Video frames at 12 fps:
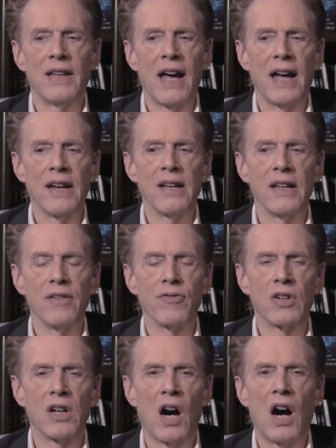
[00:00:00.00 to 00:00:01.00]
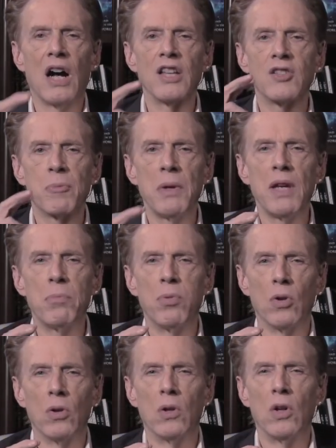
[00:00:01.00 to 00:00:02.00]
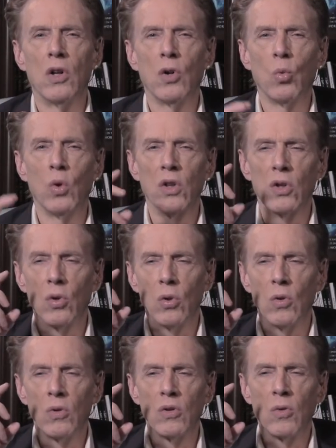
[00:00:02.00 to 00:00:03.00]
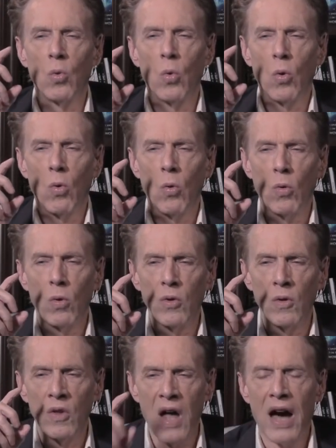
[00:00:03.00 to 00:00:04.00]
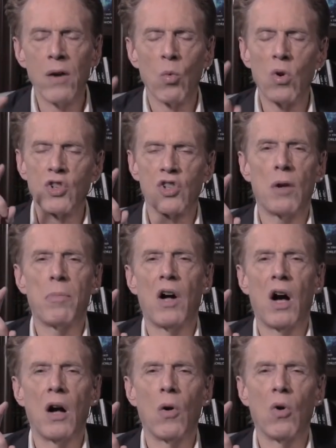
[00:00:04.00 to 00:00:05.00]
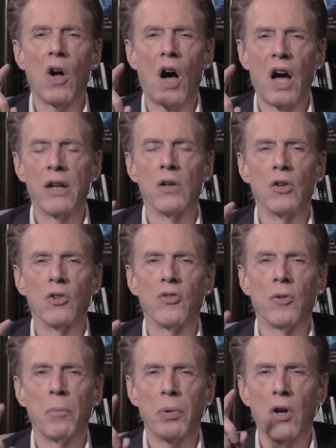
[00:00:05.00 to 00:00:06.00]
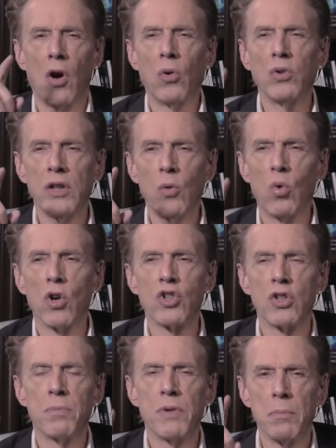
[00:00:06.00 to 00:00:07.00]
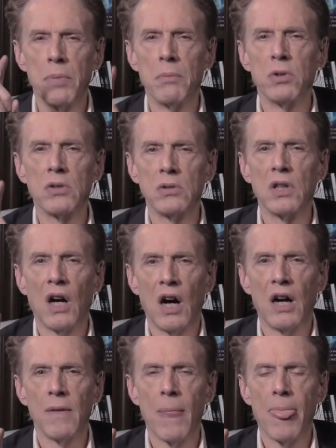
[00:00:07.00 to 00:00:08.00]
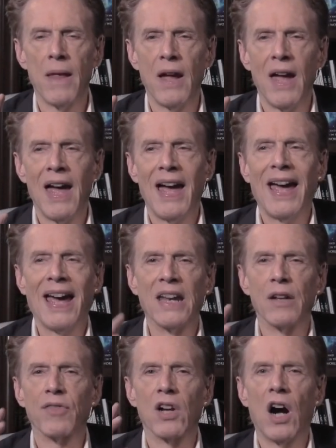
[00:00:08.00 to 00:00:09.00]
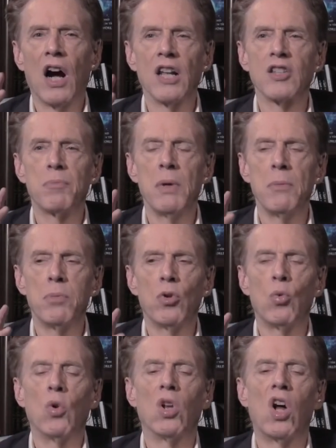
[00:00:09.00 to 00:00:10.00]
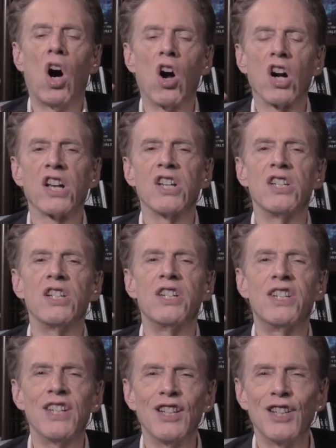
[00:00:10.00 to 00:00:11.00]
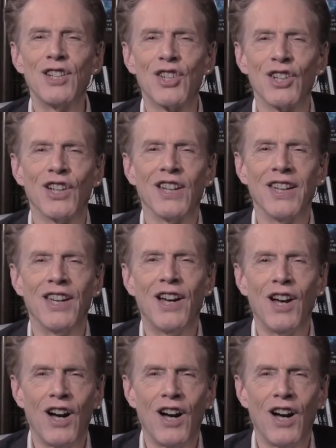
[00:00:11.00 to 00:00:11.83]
that if God's people will not worship idols, but only worship the biblical God, and if God's people will hearken diligently